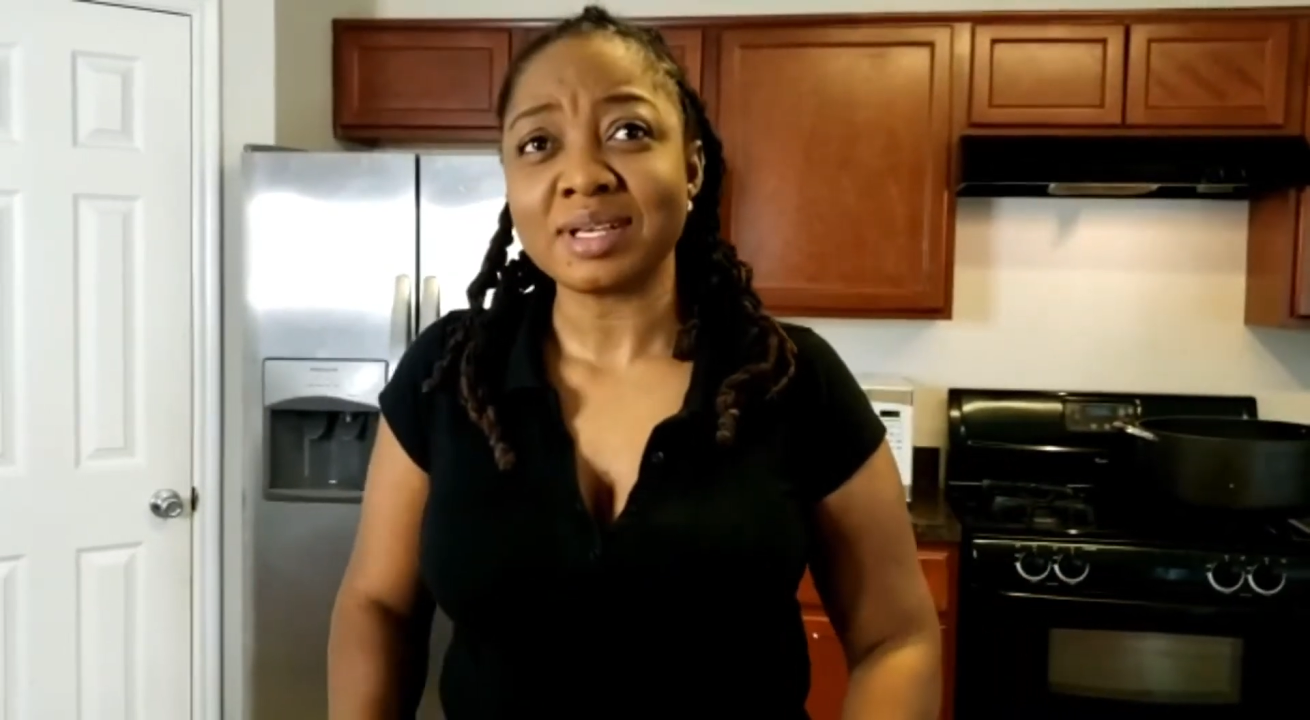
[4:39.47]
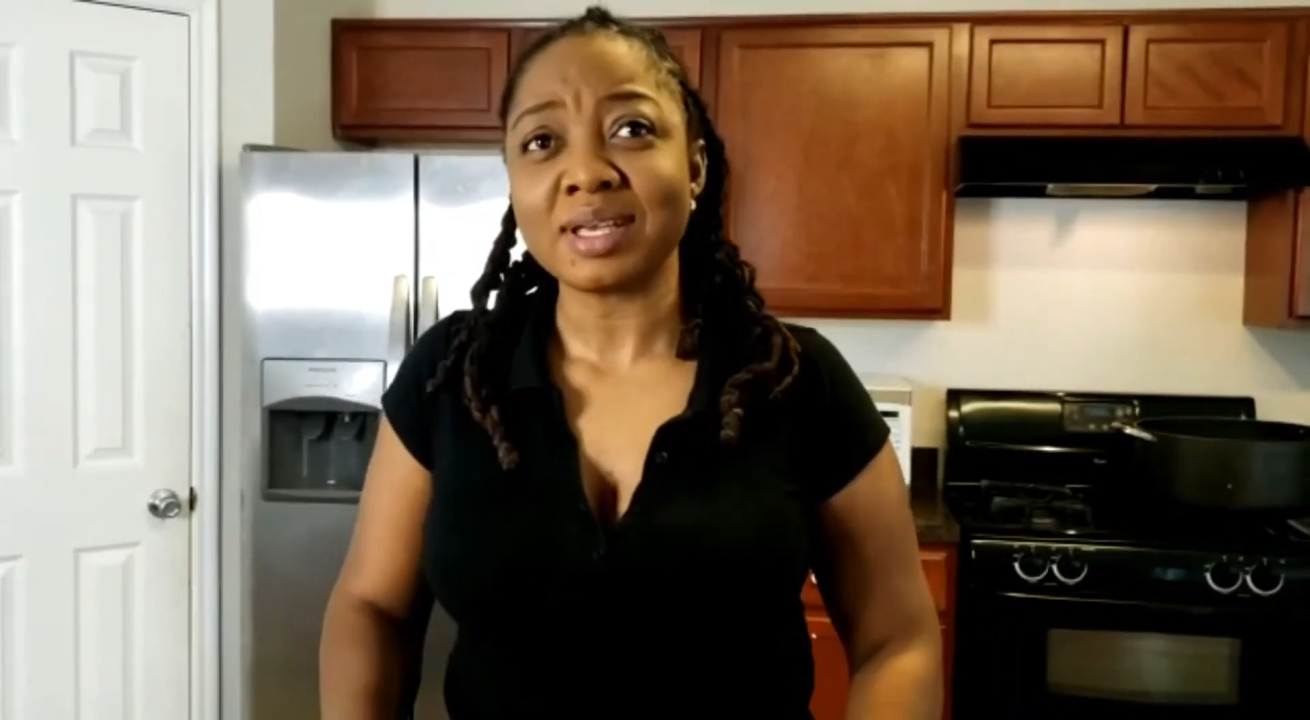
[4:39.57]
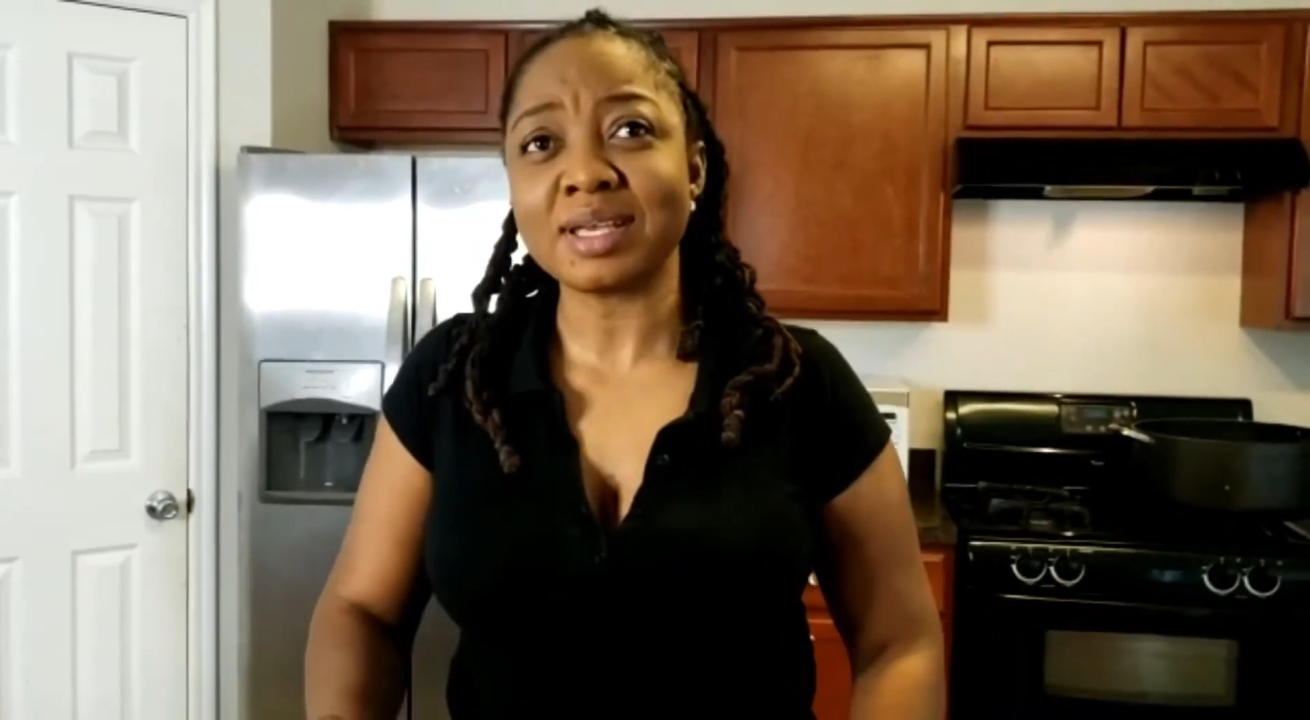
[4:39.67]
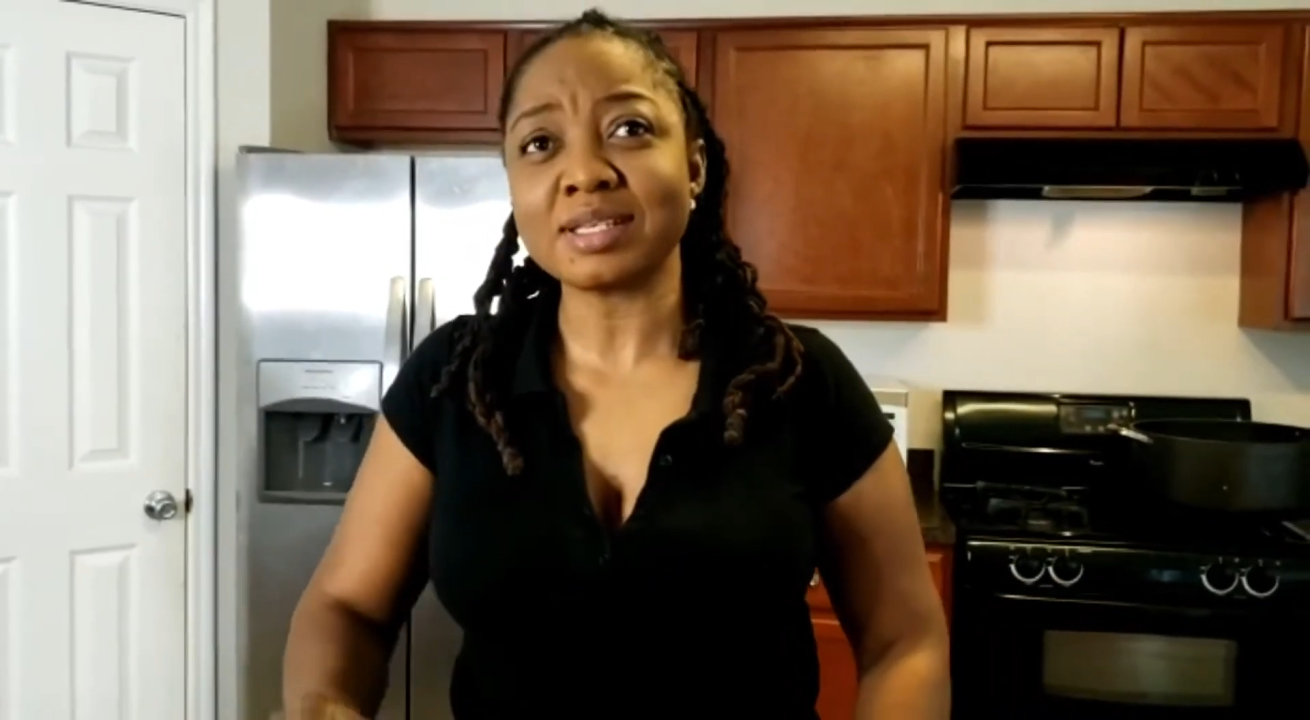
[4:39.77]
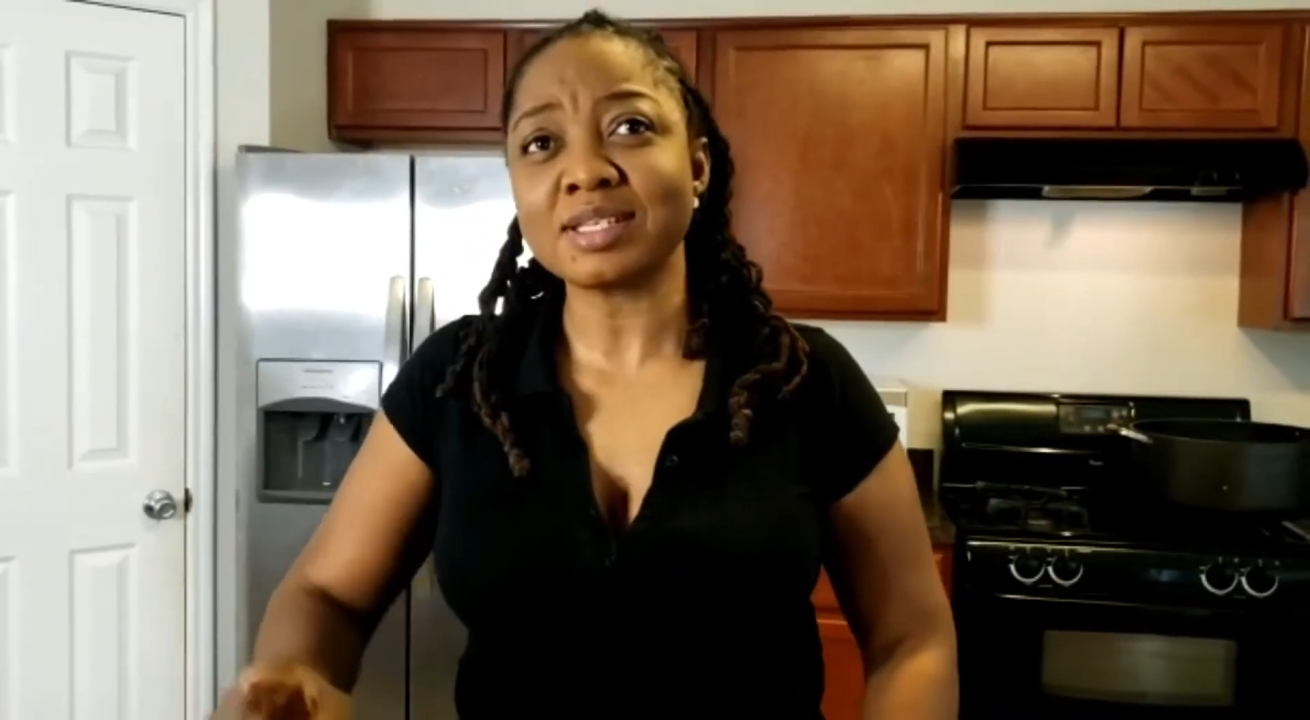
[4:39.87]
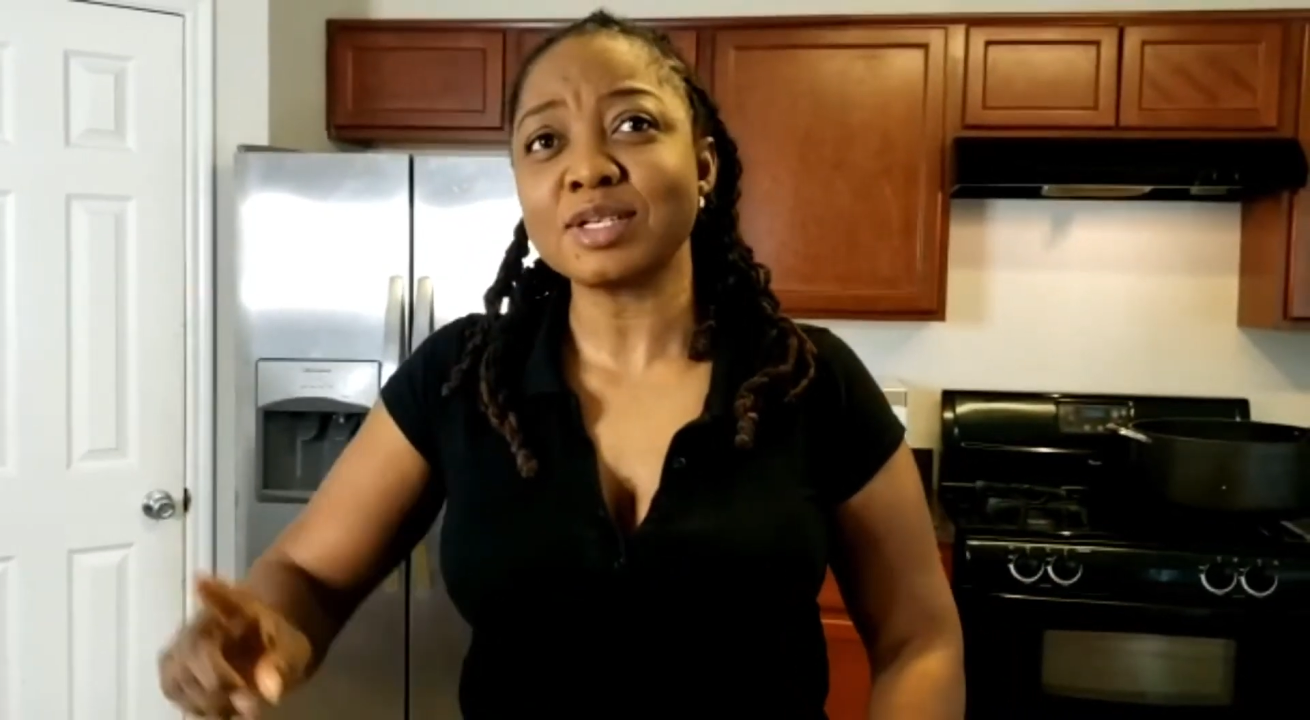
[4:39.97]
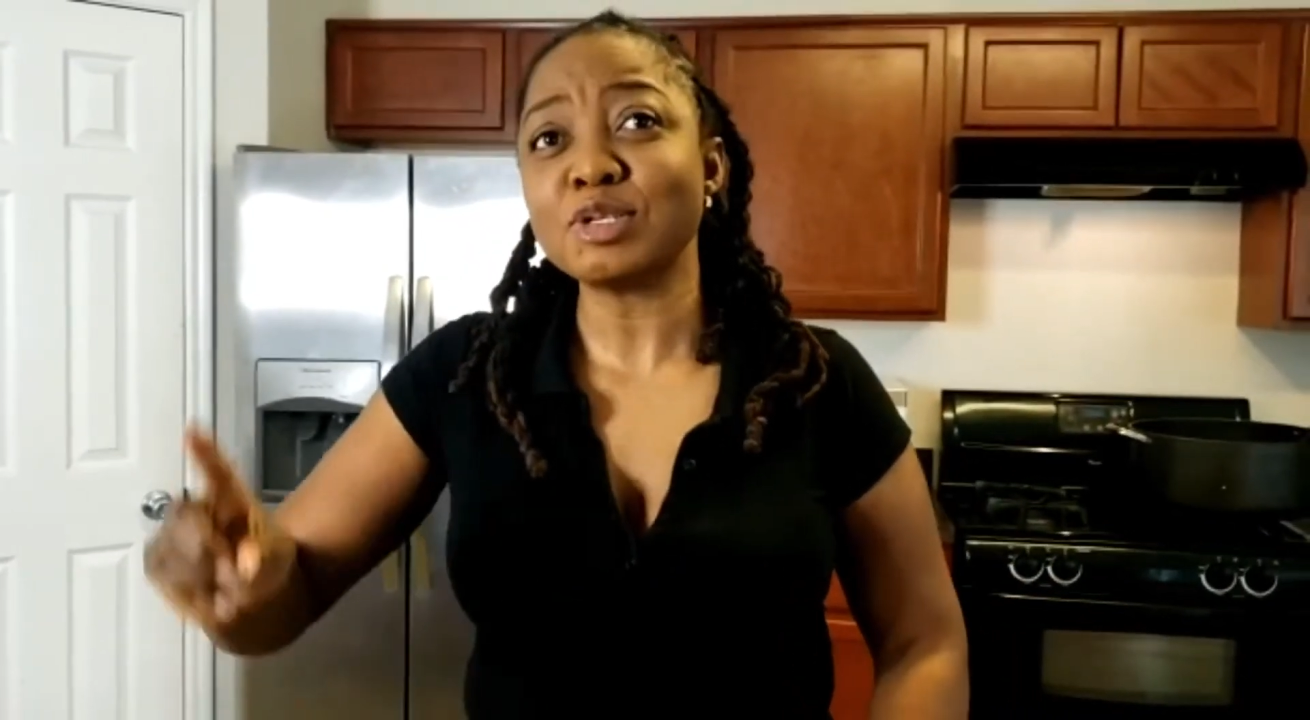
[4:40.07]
he's